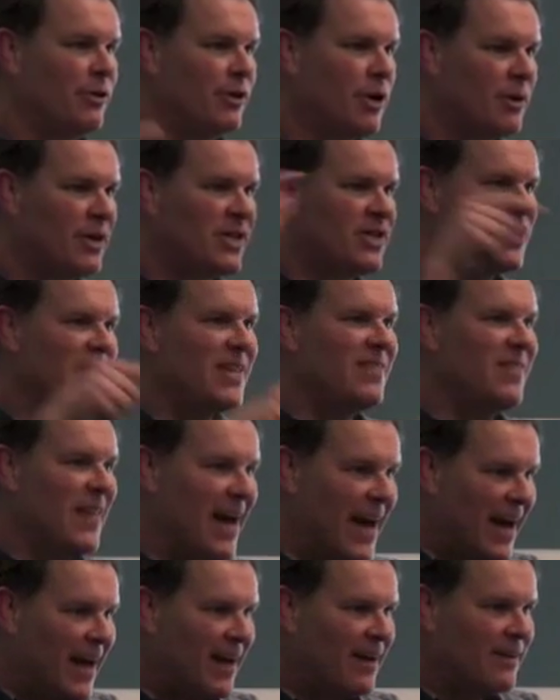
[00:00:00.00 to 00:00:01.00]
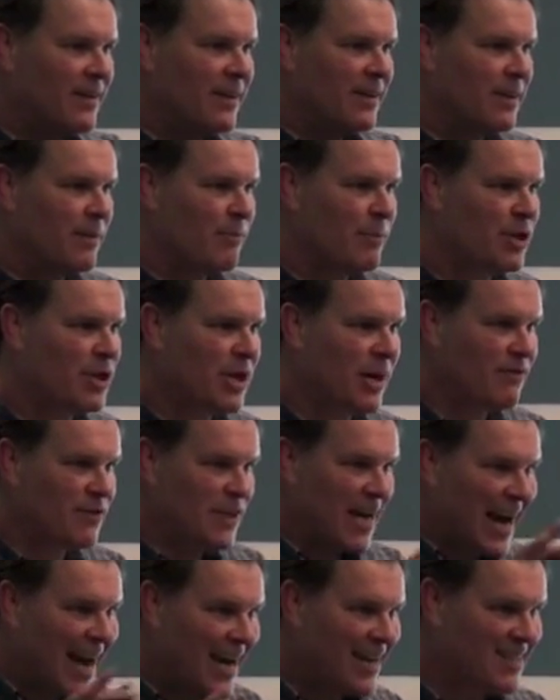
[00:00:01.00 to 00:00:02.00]
You know it's in there, but you
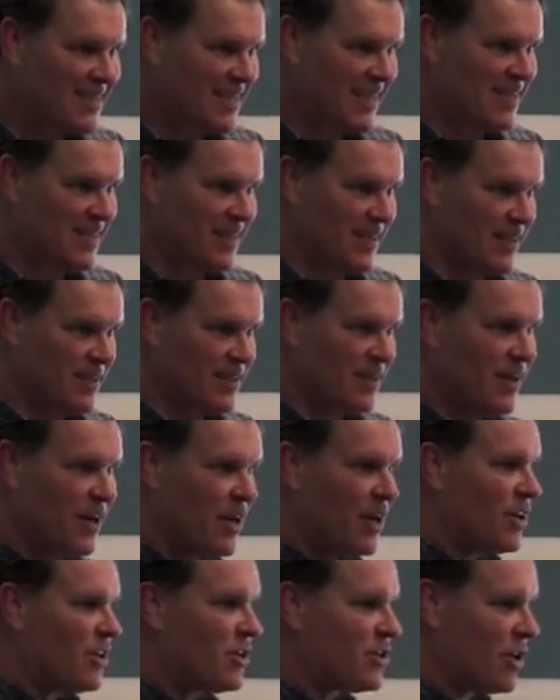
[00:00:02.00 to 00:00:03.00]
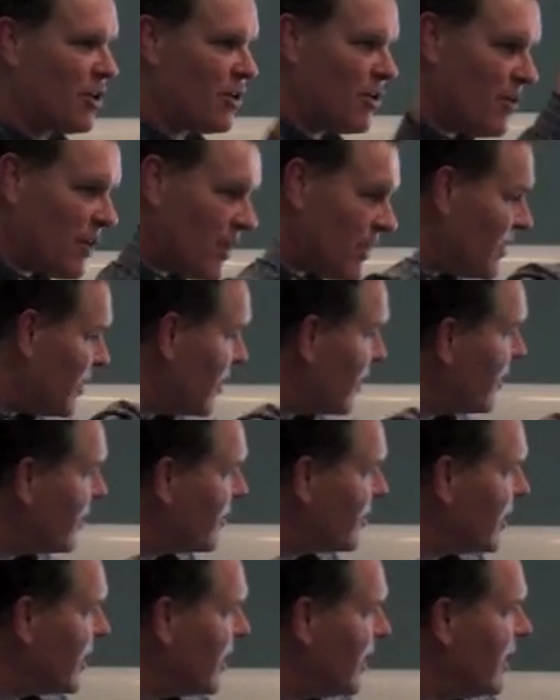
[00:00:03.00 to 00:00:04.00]
have to access it. So
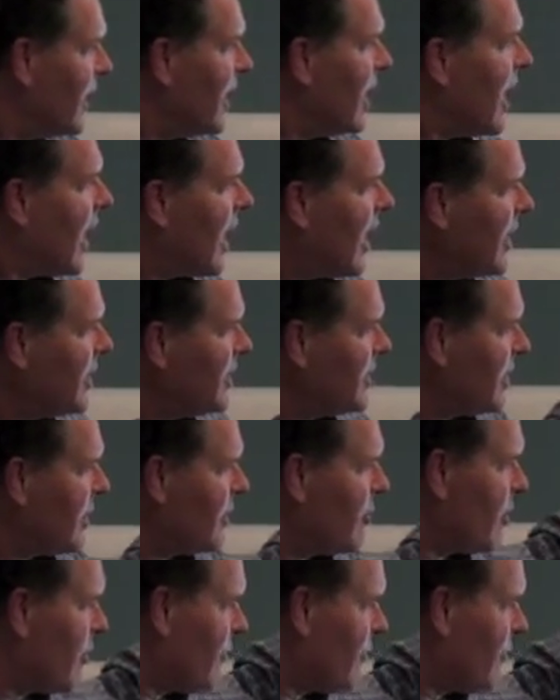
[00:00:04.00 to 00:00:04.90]
the idea